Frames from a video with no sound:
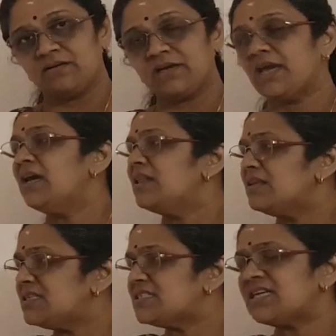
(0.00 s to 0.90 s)
Okay,
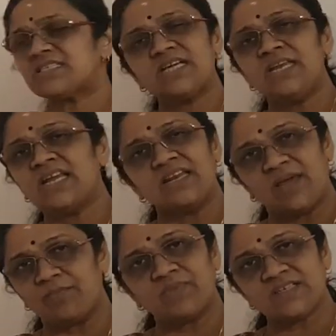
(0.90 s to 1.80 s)
this is just a
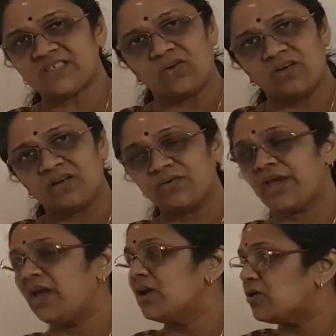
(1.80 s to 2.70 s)
nickname, that's all.
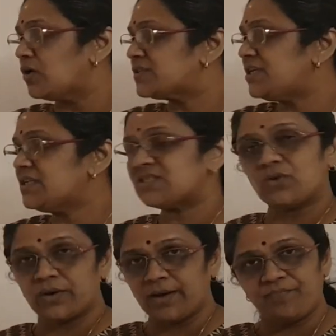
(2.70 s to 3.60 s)
Okay, caustic
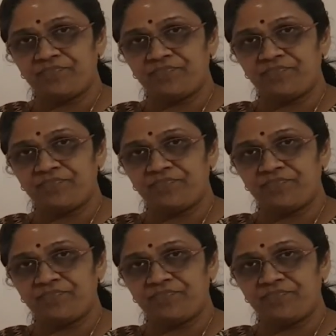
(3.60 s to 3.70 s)
soda.